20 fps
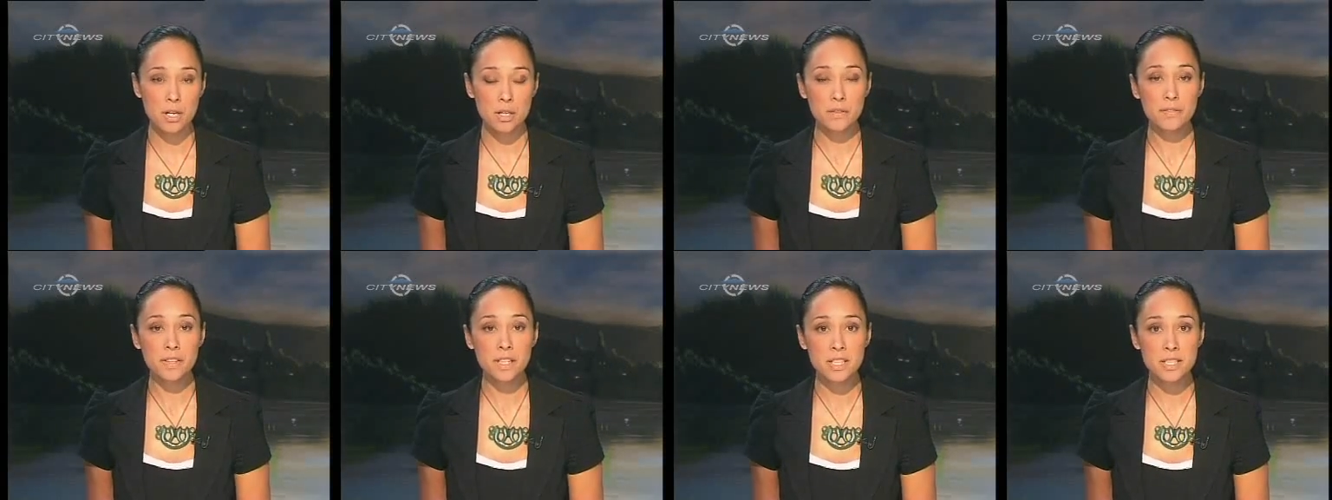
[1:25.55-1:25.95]

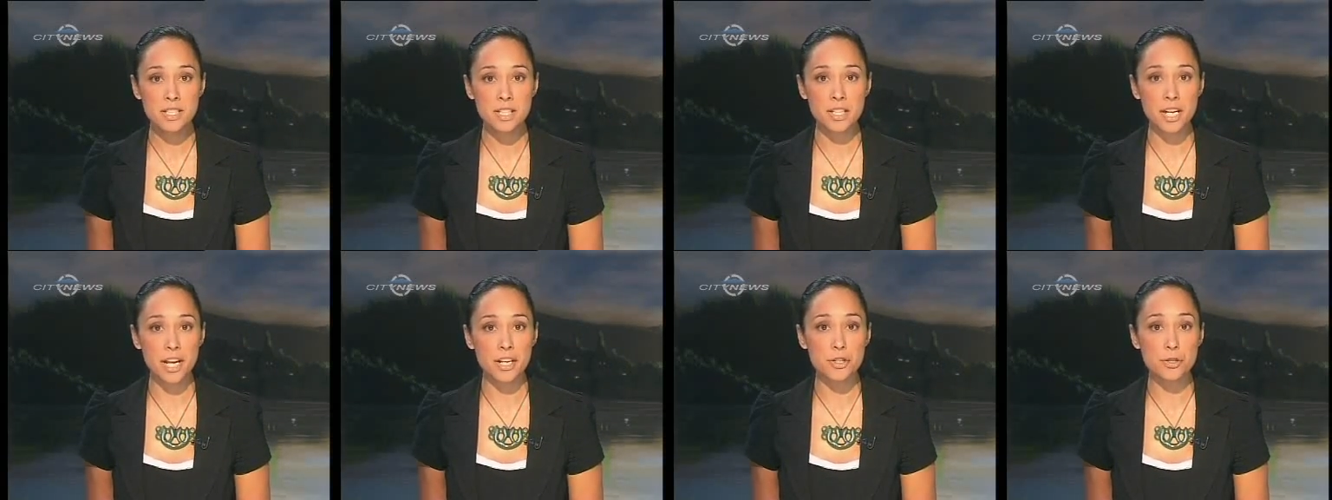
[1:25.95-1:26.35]
of an
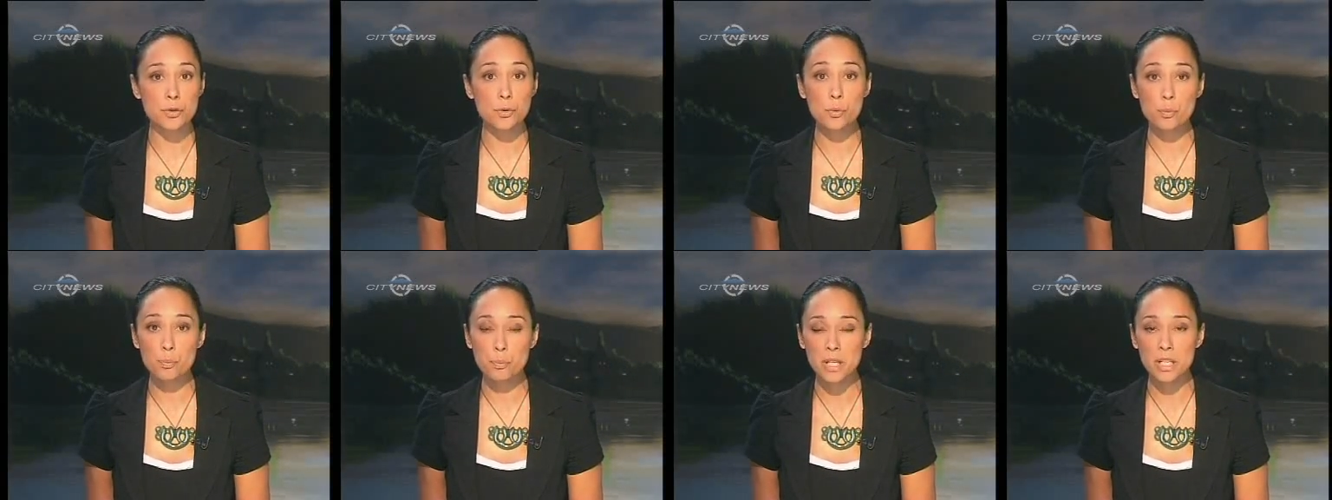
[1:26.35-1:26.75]

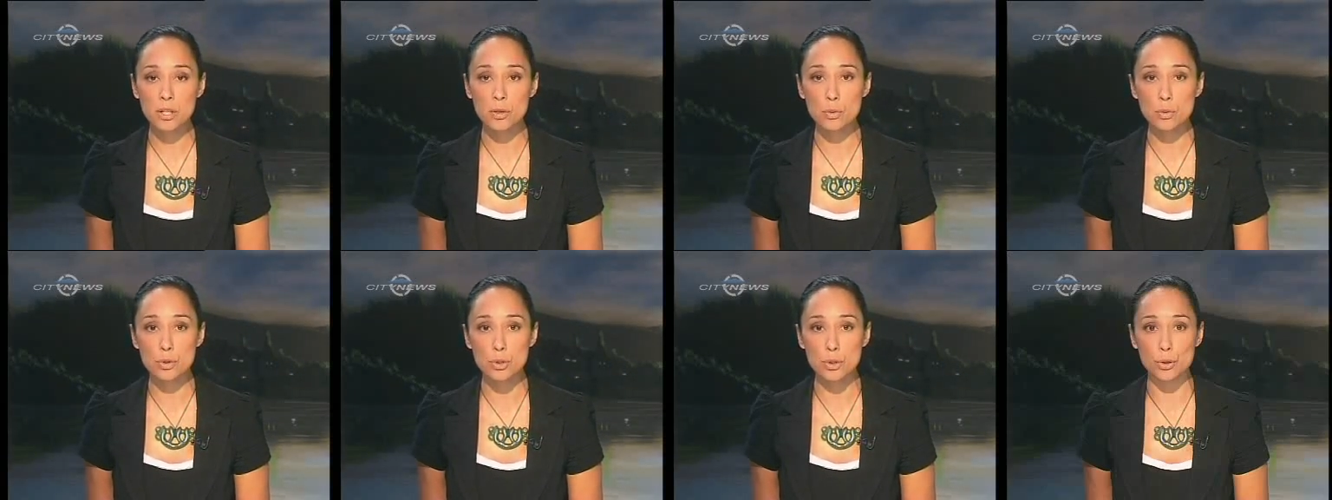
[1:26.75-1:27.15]
international
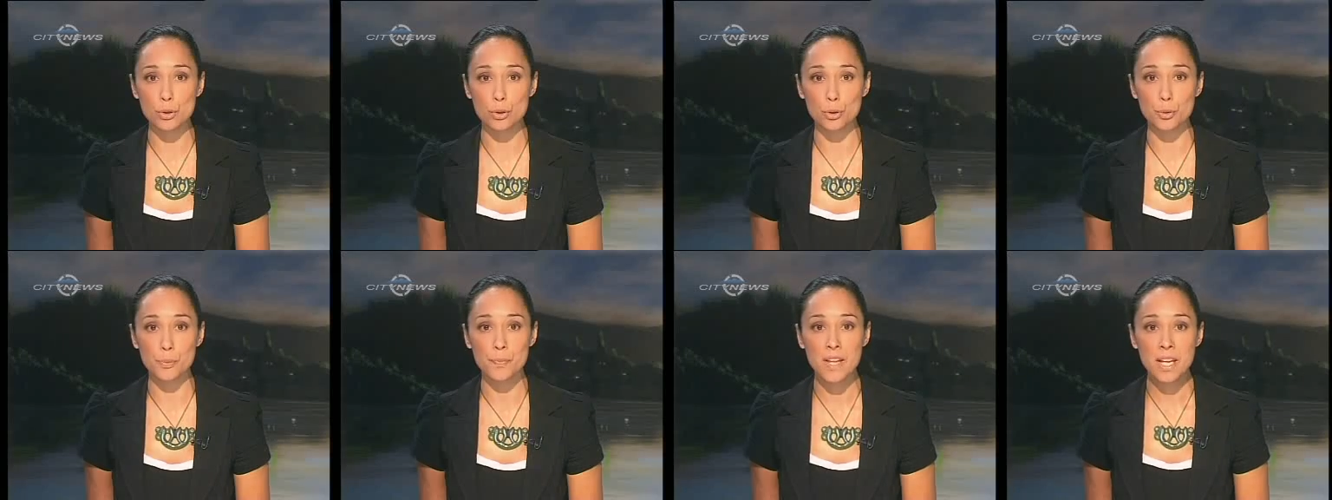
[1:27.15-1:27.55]
medical
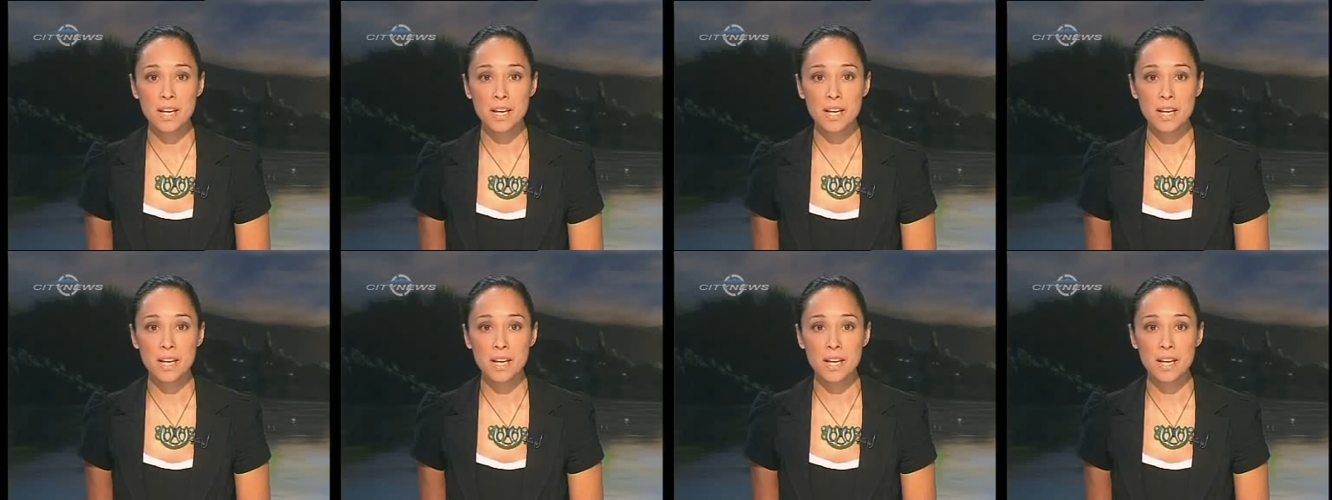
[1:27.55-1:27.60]
journal.